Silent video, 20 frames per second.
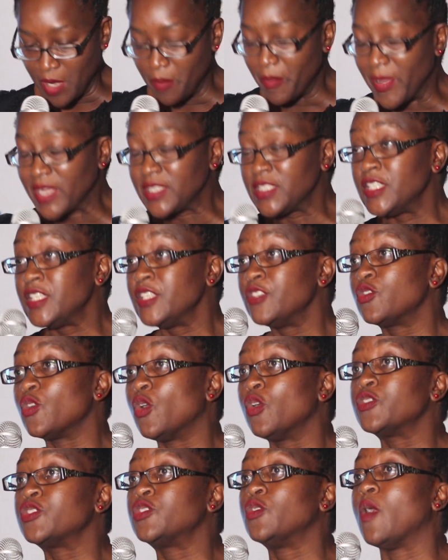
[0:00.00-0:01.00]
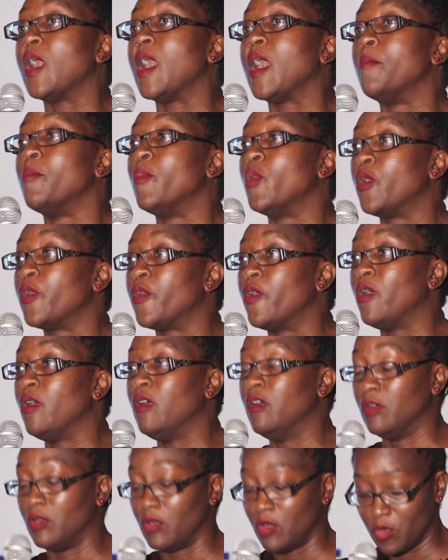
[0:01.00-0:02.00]
but it is also a
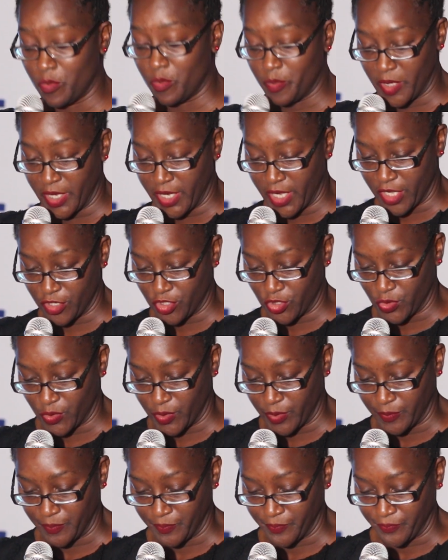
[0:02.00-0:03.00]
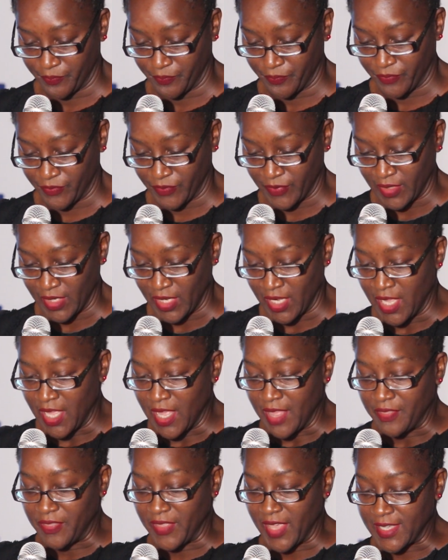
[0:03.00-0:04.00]
moral obligation.
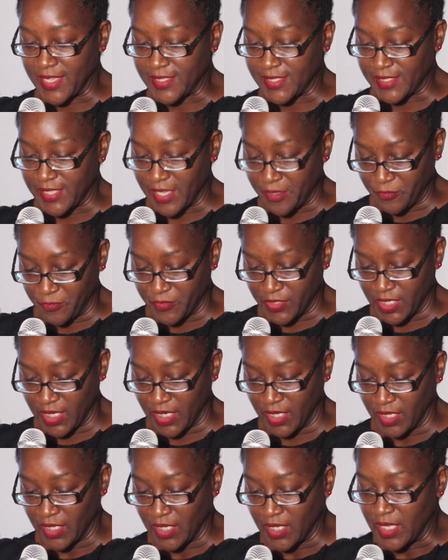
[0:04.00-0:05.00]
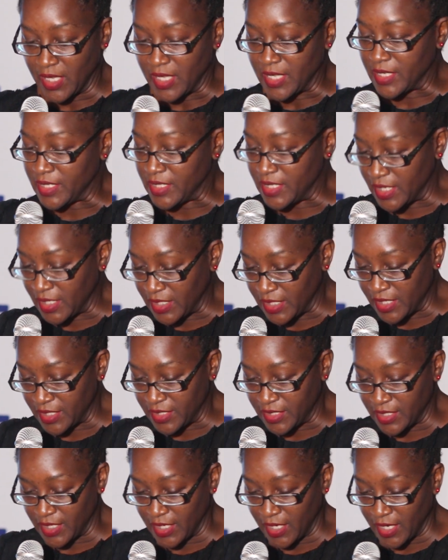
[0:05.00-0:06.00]
Their safety,
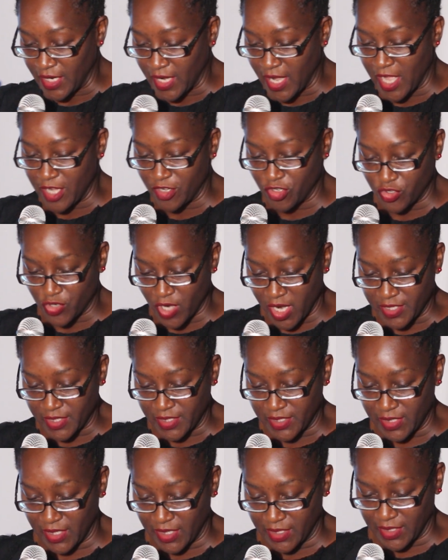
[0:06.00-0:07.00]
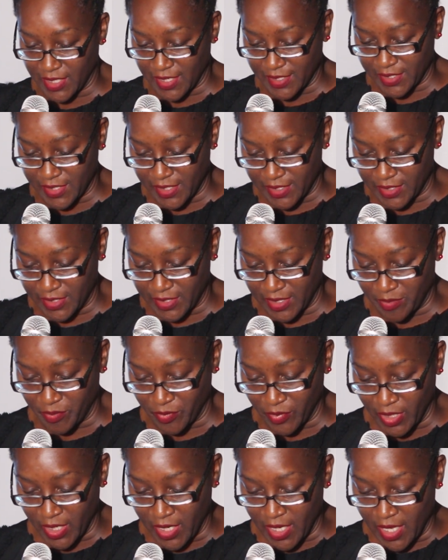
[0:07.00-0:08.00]
dignity, and trust in the
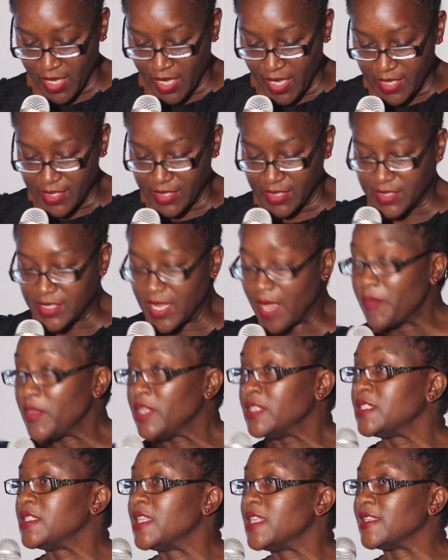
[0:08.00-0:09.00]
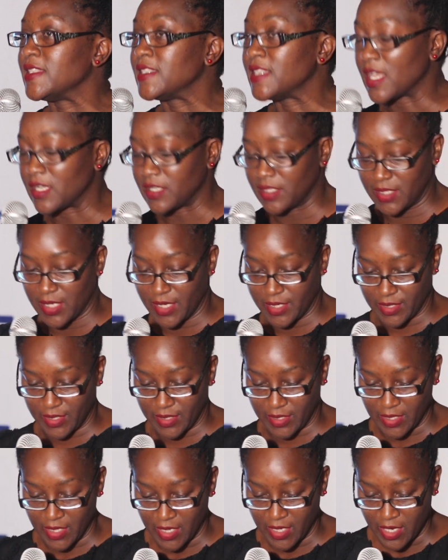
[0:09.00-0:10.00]
system determines the
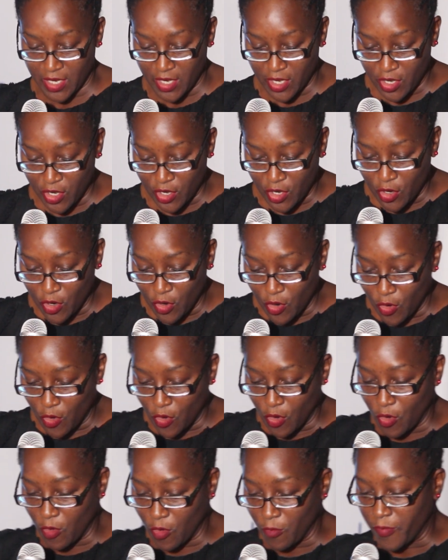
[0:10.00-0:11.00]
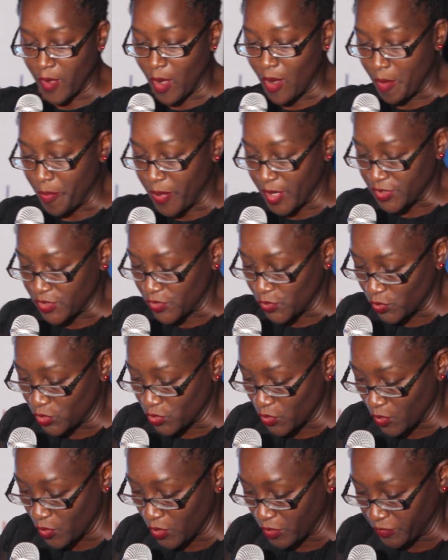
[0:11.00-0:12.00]
success of our pursuit
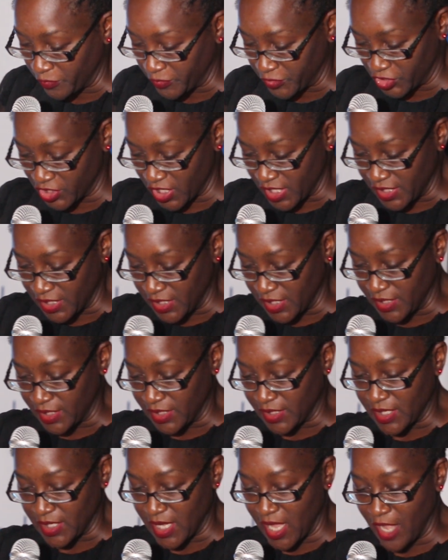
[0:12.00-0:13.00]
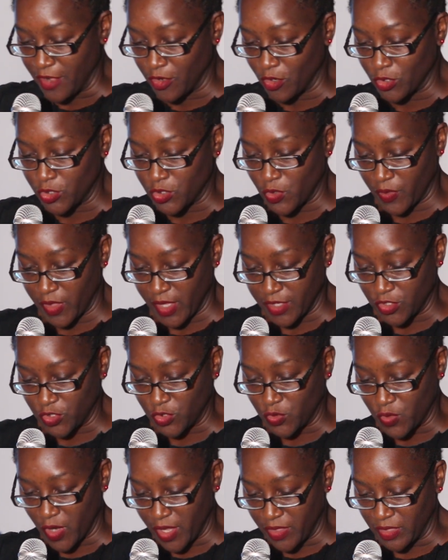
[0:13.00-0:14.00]
of justice and also the
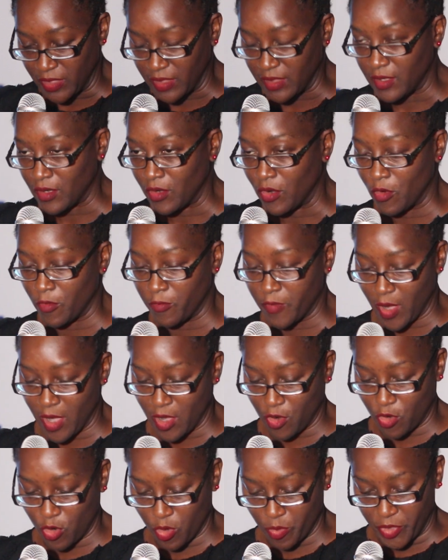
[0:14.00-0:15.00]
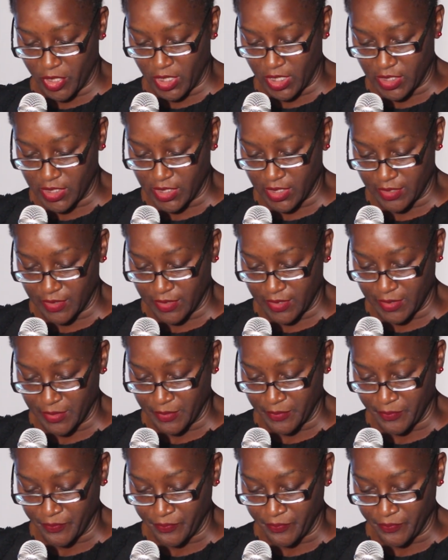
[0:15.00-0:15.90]
strength of our communities.